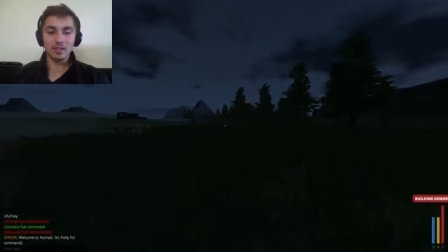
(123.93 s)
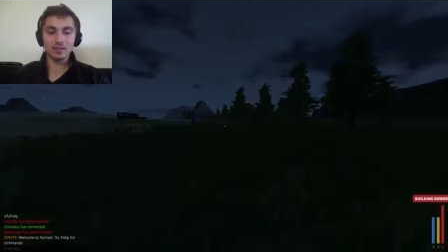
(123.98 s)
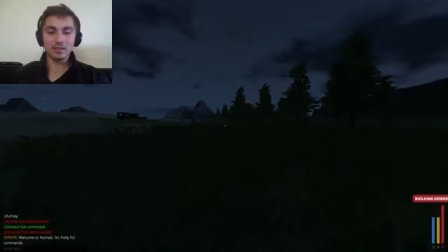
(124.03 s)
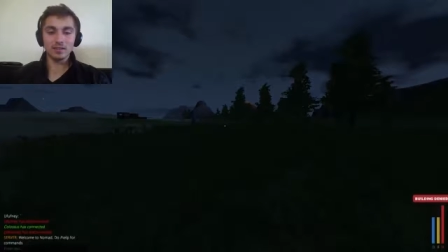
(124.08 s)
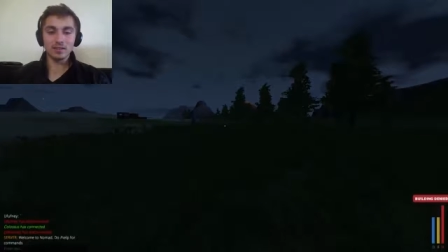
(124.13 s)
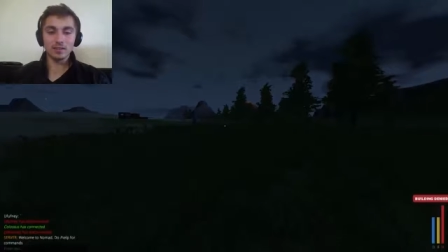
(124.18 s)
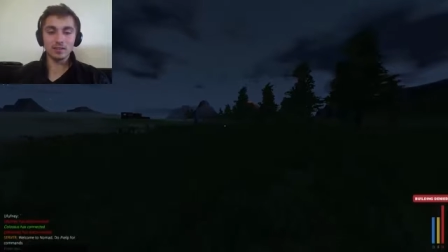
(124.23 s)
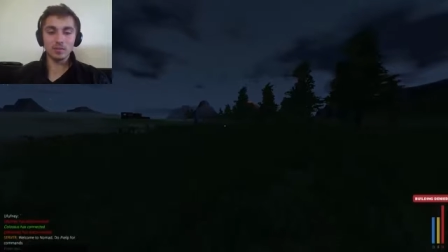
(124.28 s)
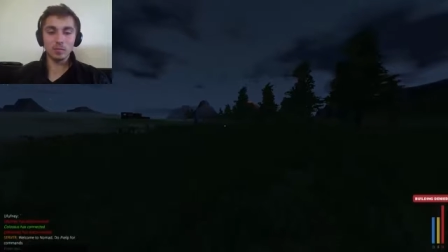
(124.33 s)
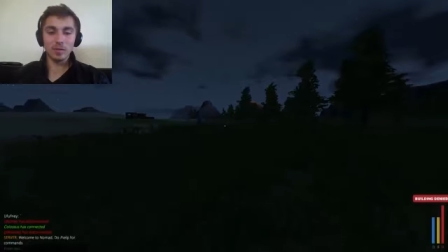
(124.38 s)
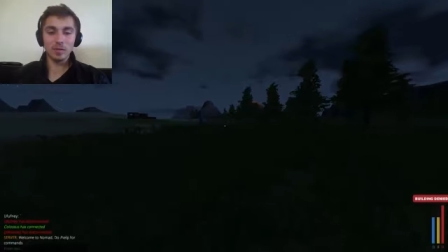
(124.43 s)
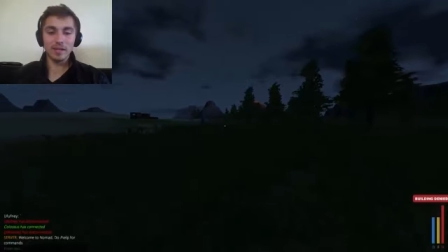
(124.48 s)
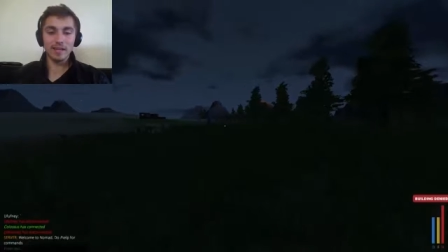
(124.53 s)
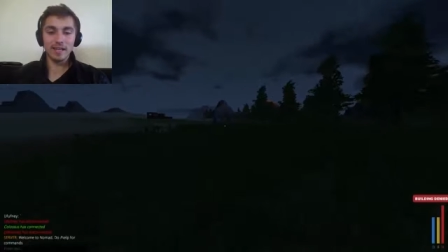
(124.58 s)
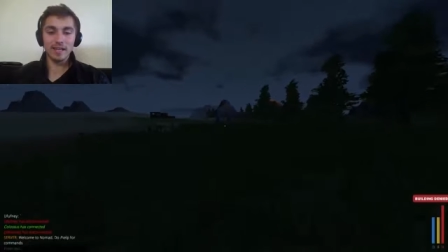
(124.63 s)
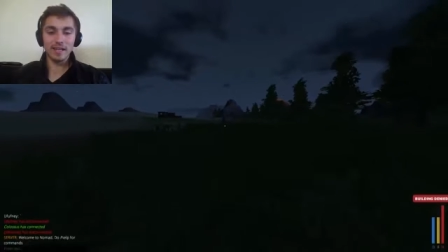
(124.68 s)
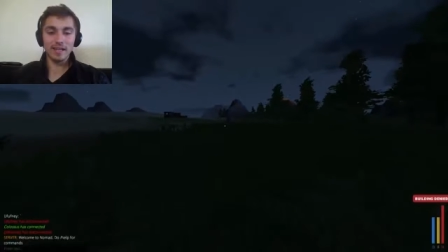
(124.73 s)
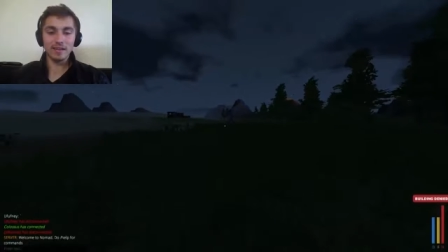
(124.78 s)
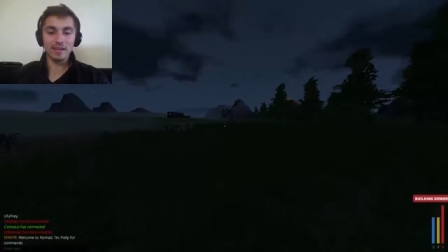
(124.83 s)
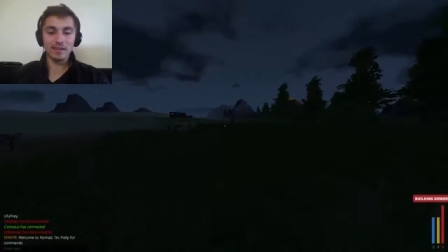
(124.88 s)
and we're
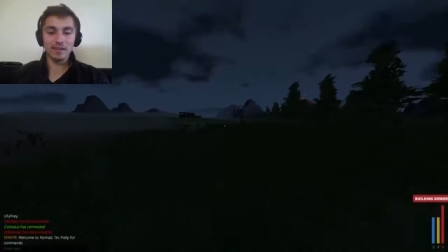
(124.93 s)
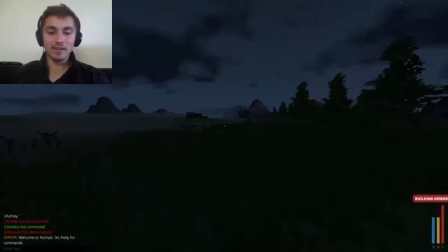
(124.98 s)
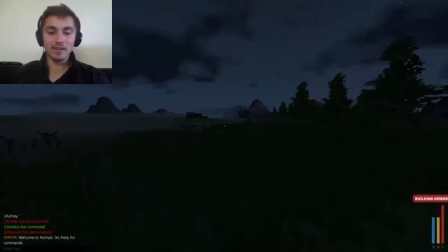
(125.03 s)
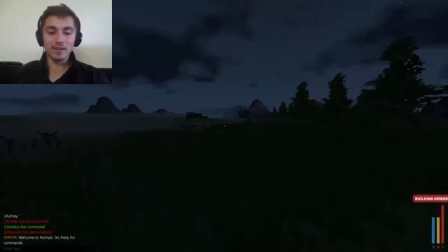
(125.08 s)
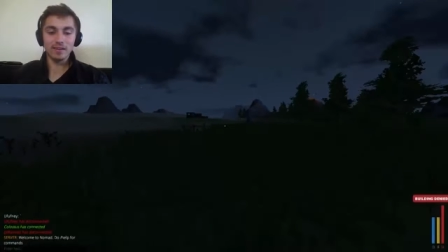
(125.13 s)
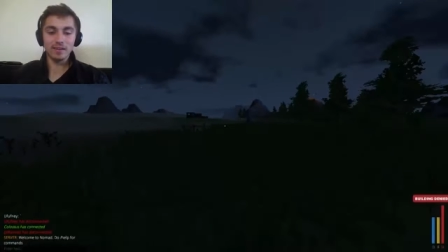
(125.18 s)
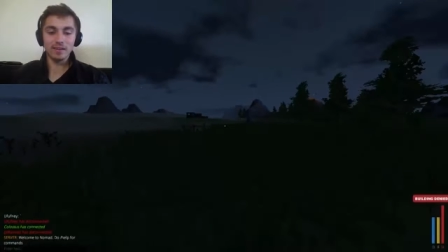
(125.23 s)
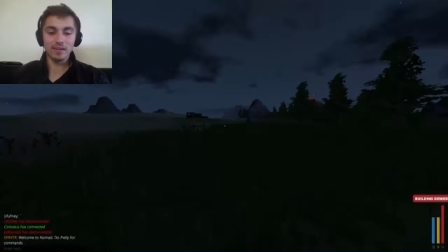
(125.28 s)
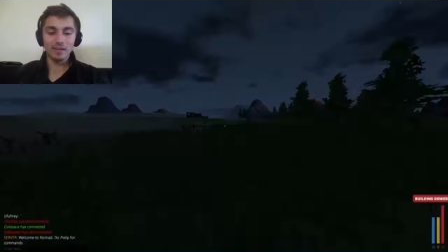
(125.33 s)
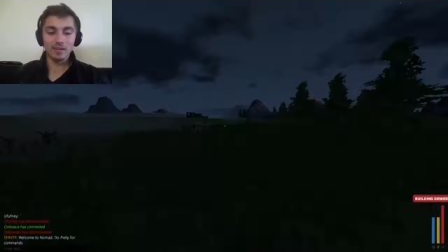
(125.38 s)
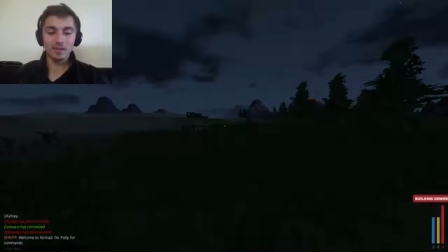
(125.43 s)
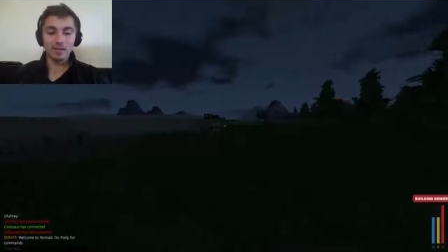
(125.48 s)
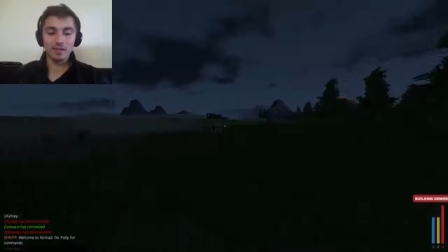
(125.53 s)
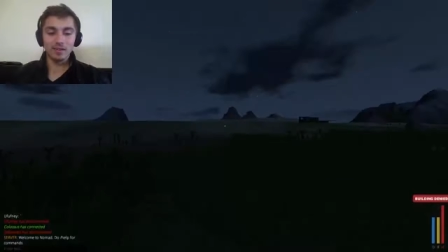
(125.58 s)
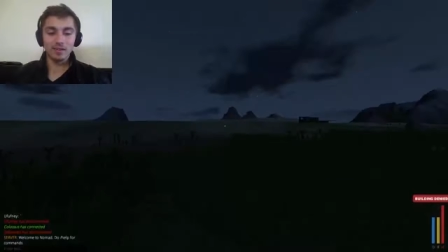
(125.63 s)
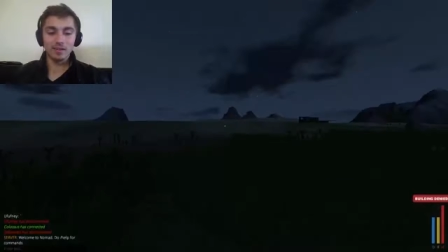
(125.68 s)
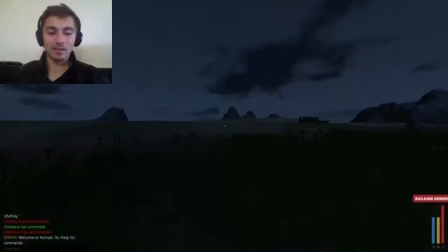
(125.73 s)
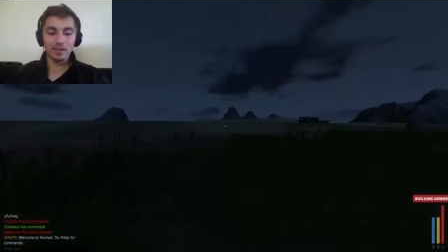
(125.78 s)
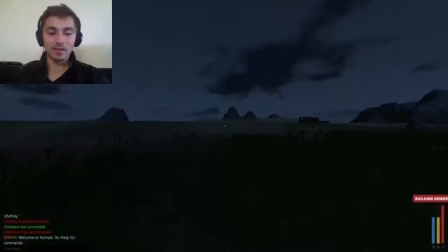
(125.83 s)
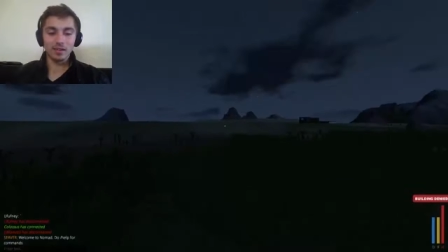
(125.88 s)
in
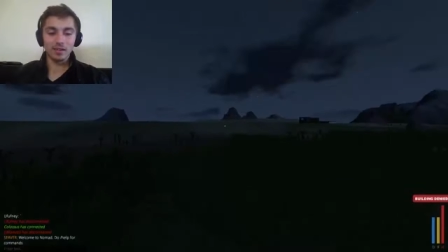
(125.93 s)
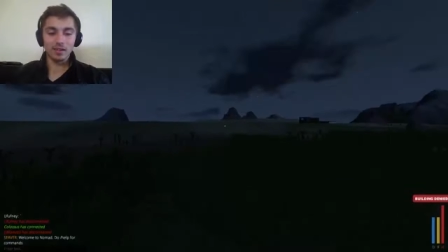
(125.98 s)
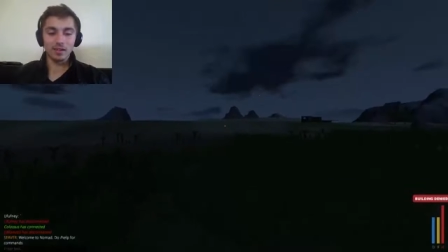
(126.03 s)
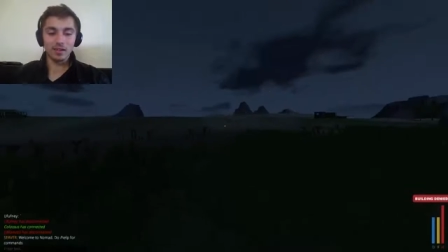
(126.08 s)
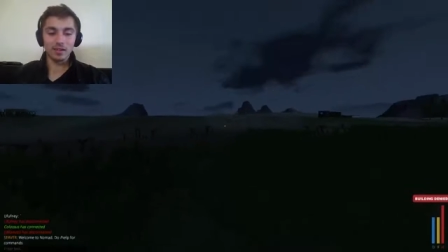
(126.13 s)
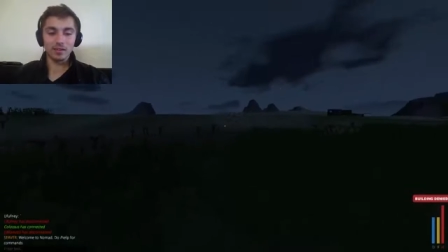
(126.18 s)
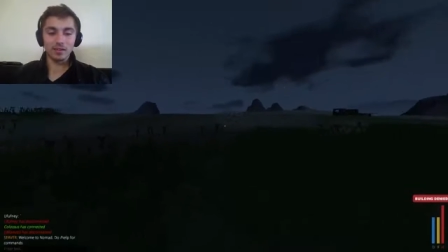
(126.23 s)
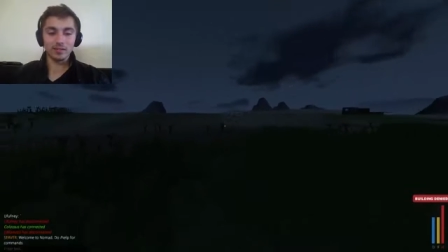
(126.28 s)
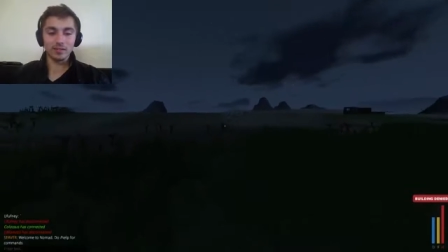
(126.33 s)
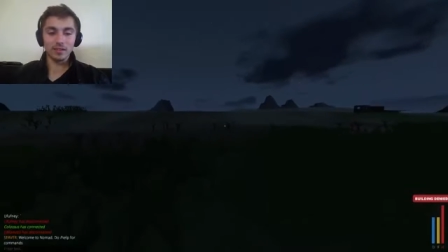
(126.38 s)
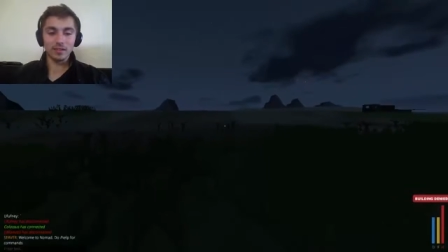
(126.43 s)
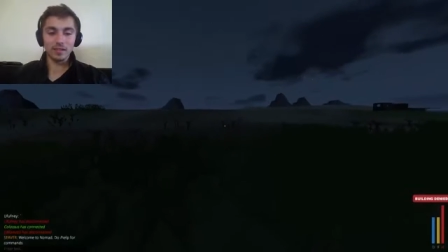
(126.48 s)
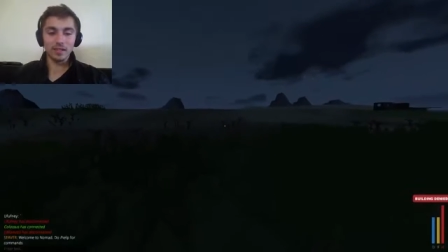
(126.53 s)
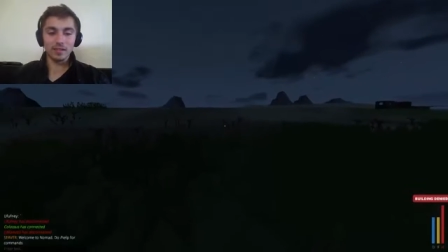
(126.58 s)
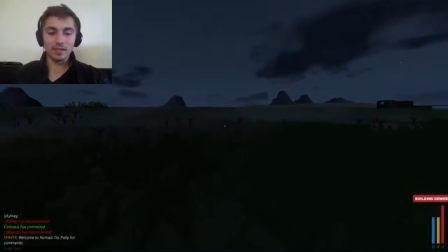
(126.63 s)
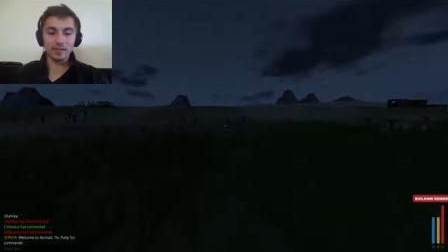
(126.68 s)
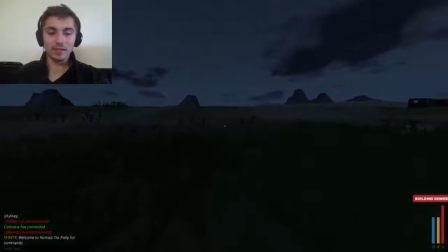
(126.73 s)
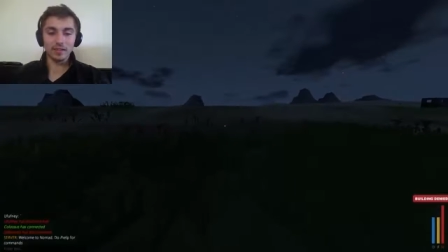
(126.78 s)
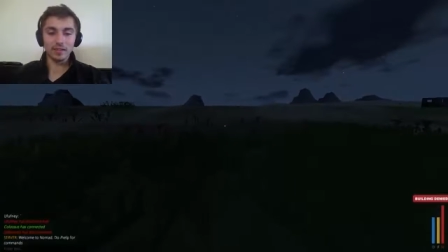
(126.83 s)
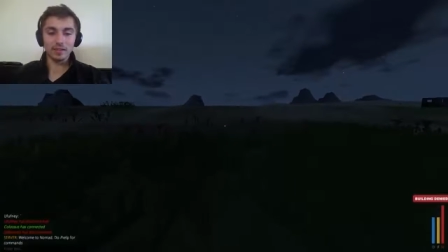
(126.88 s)
after
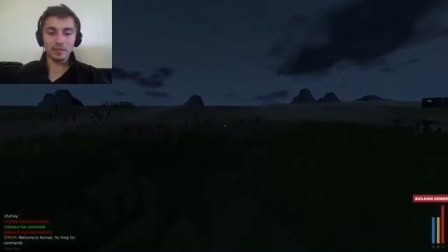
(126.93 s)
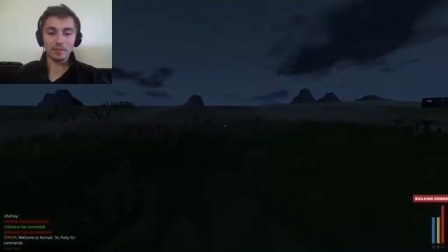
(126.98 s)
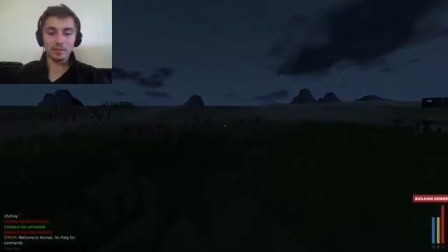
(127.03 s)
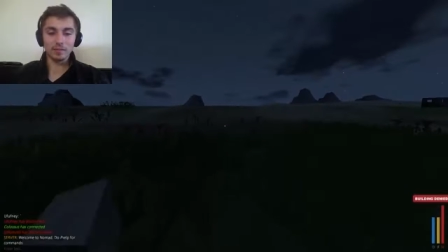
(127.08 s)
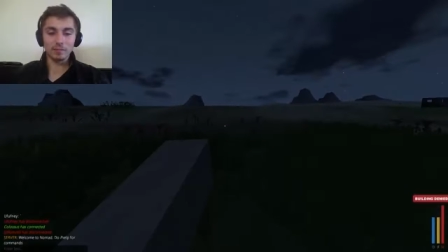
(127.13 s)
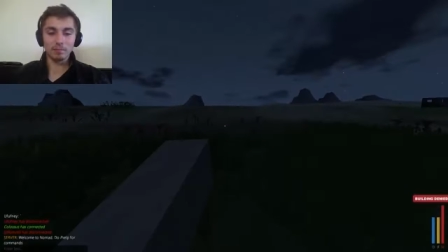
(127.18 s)
hearing